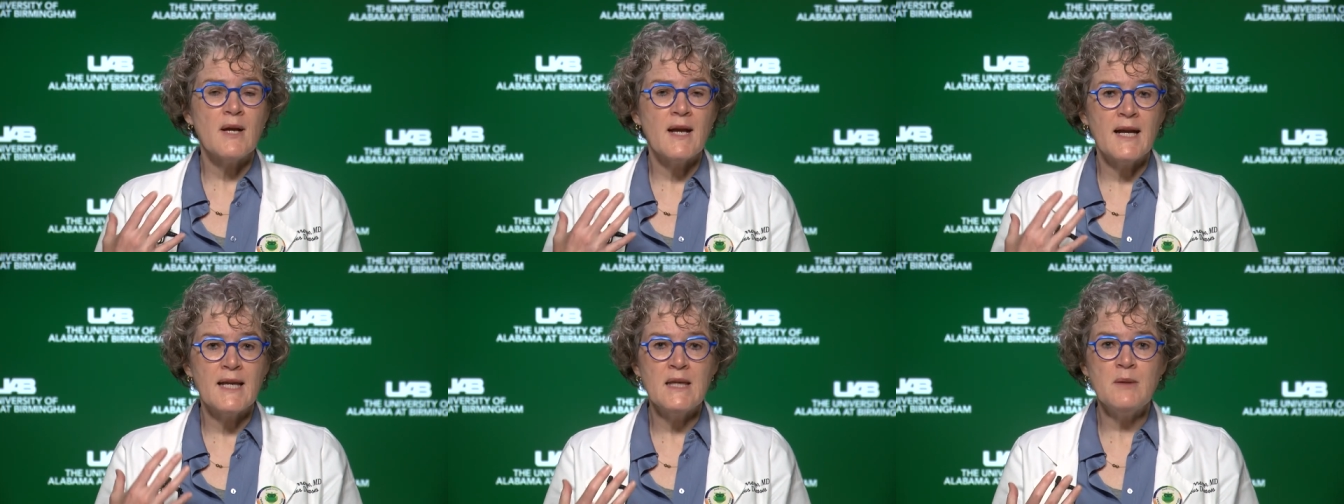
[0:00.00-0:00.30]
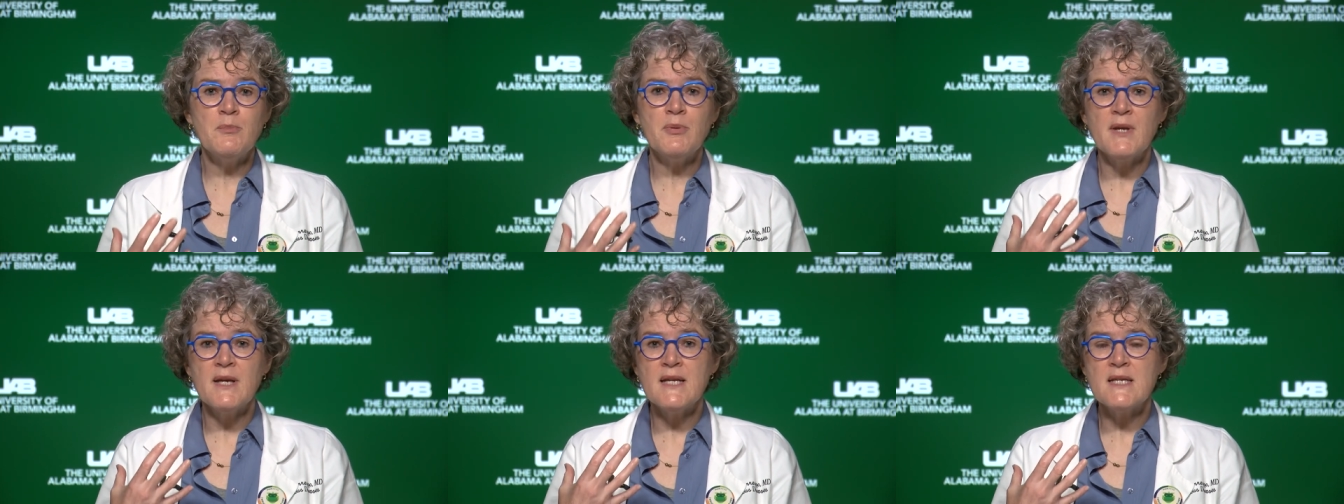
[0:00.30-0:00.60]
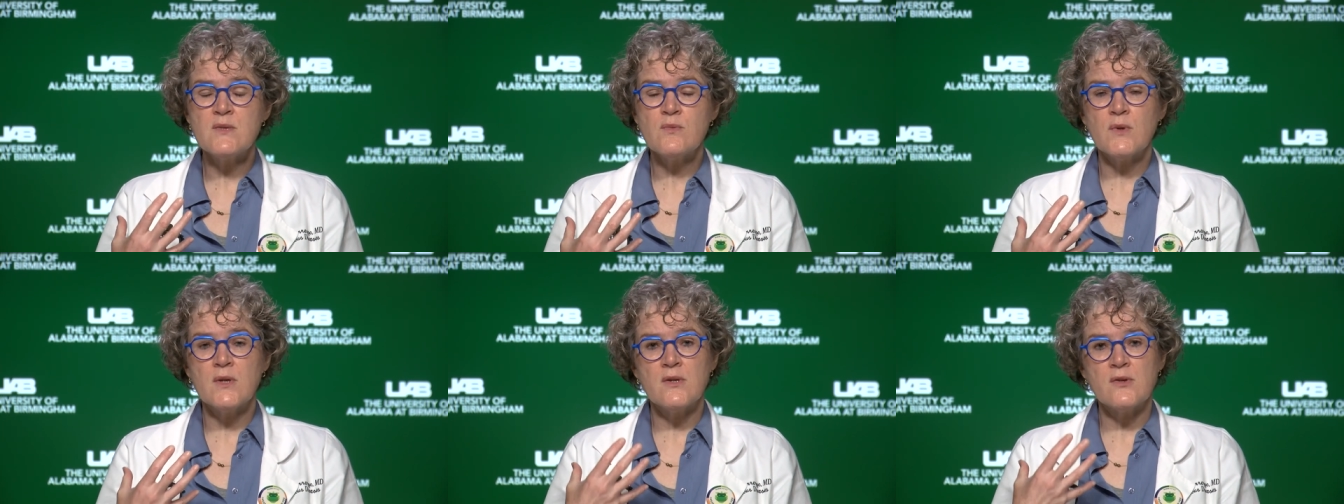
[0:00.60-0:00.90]
any
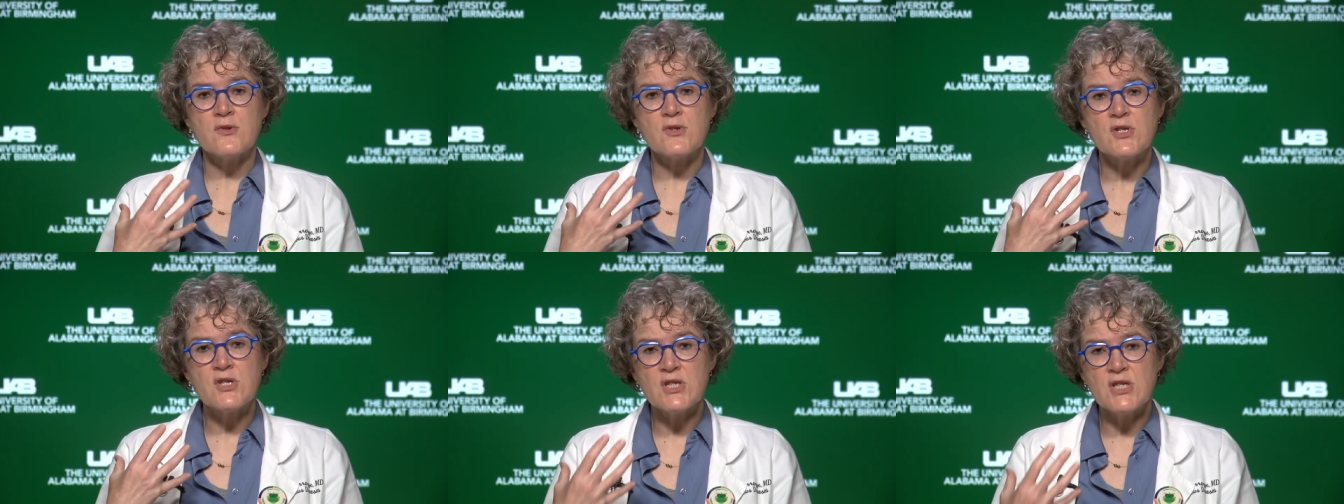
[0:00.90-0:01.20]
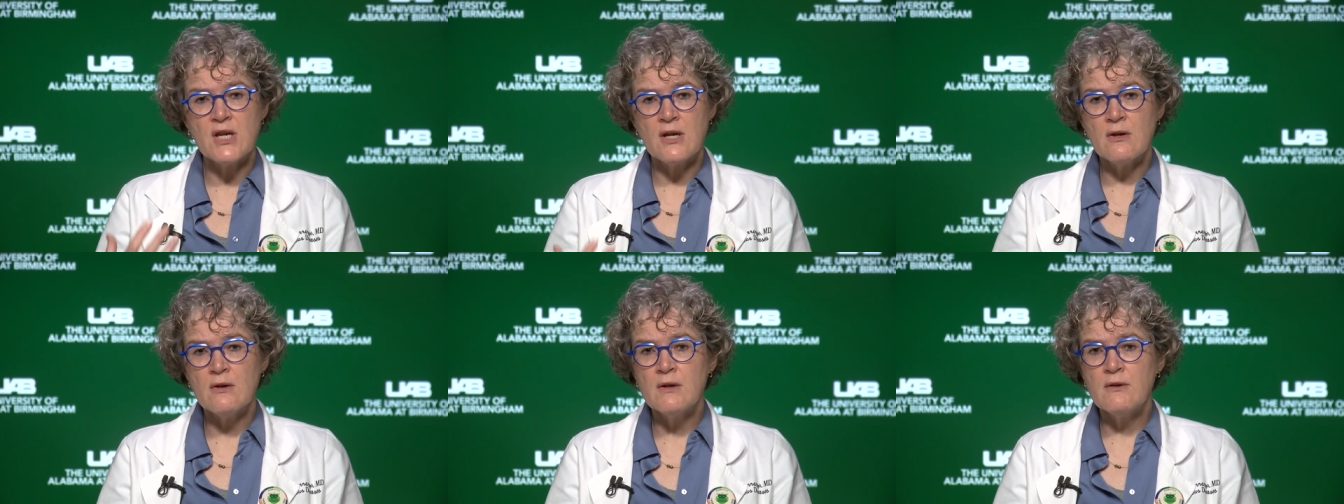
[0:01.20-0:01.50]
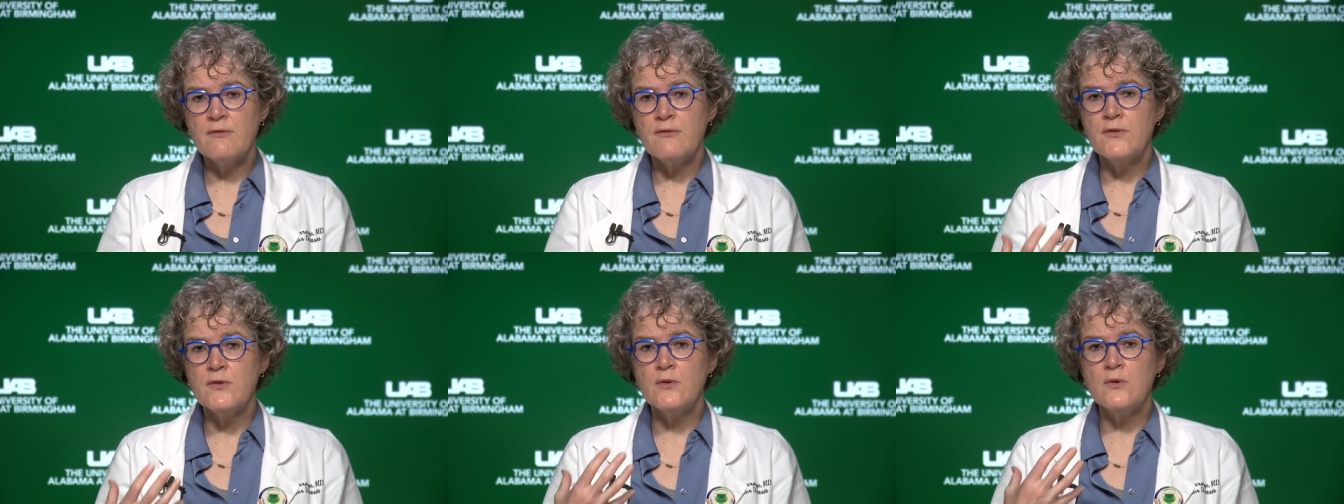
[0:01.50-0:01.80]
place where you're sharing
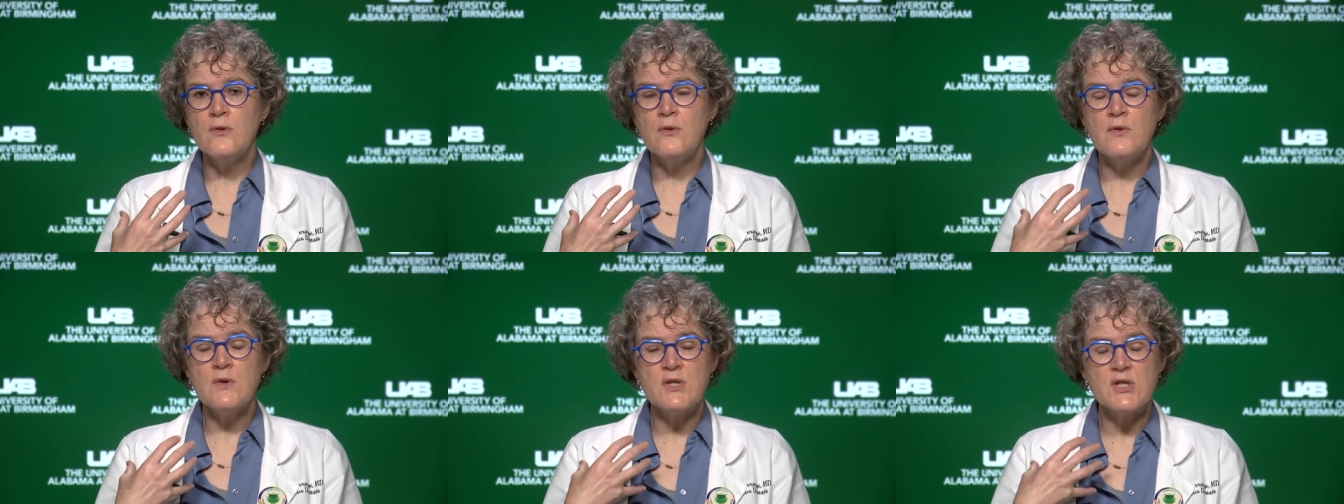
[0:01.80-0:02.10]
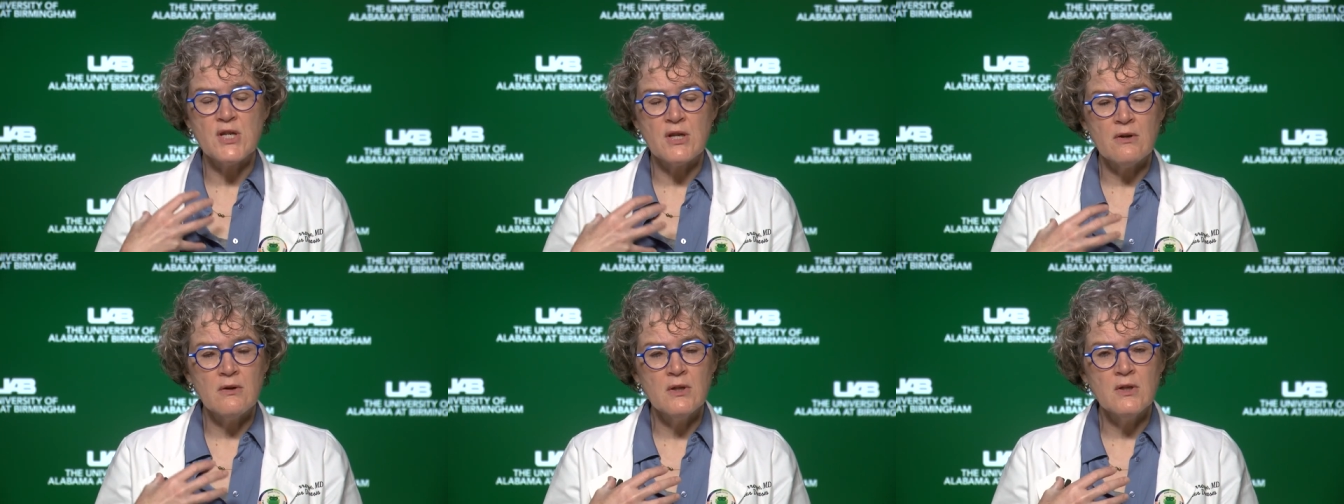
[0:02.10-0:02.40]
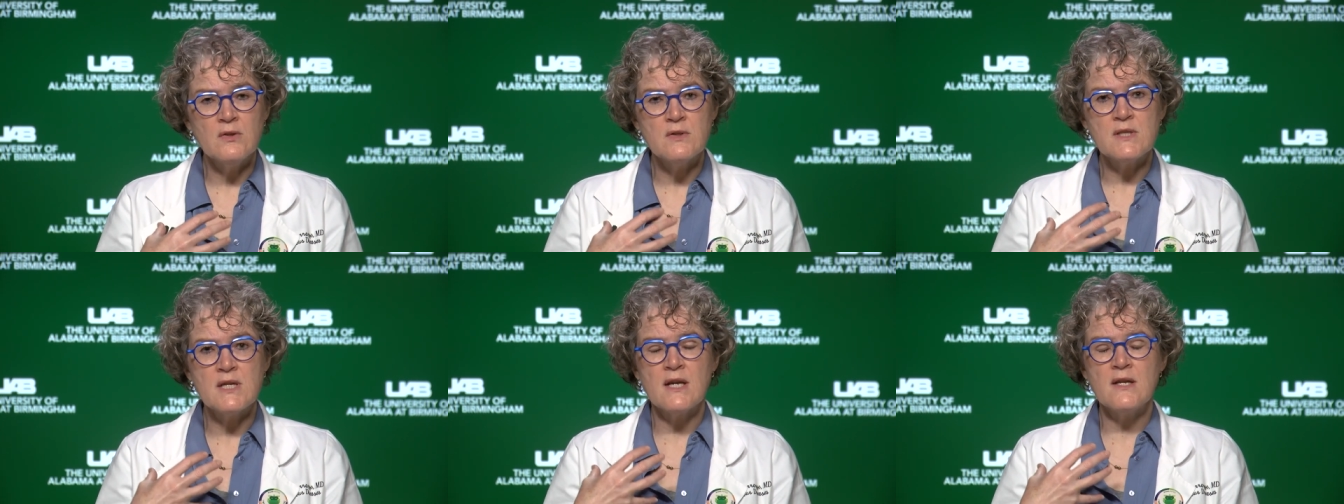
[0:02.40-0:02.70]
food, sharing
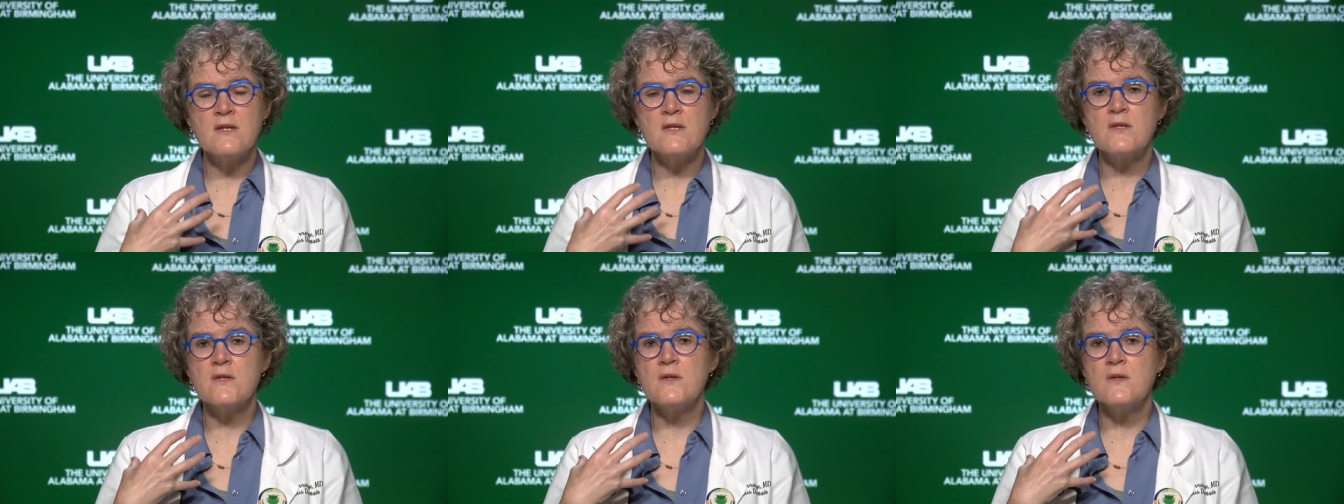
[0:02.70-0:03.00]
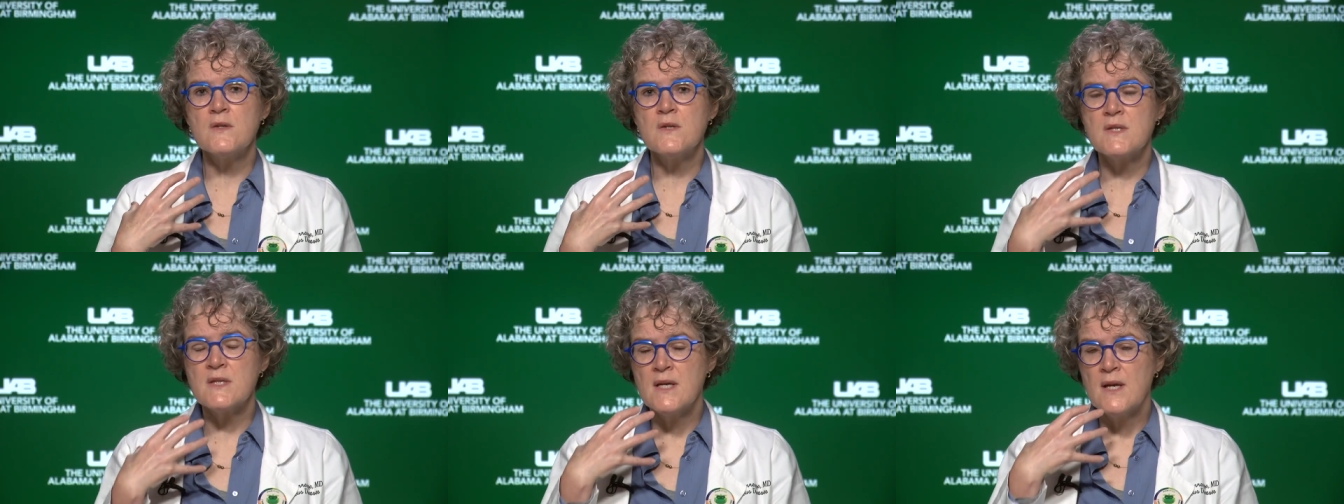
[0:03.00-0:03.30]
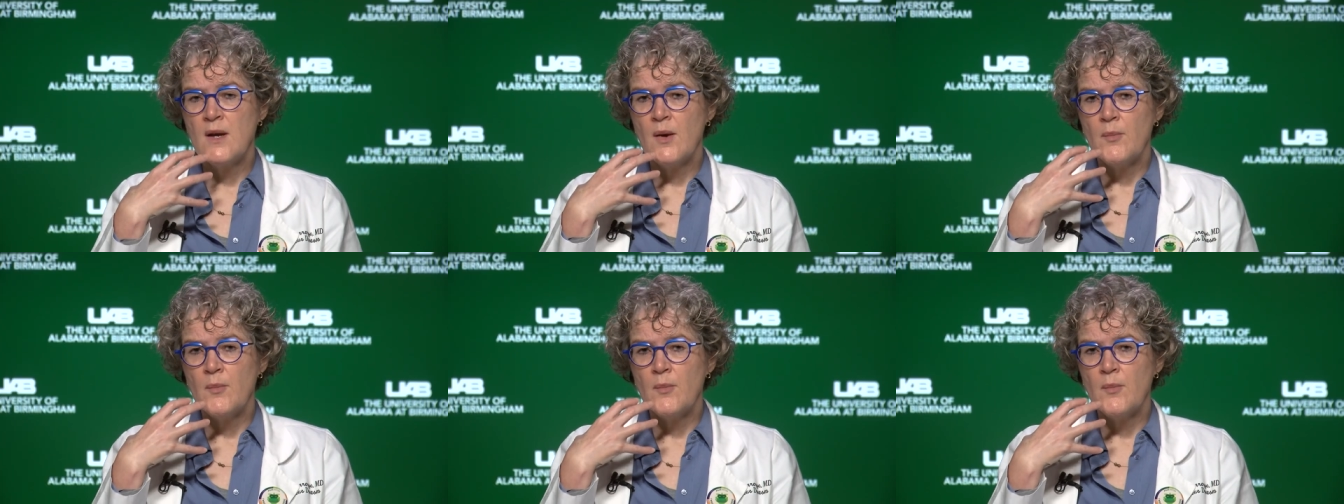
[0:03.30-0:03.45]
utensils,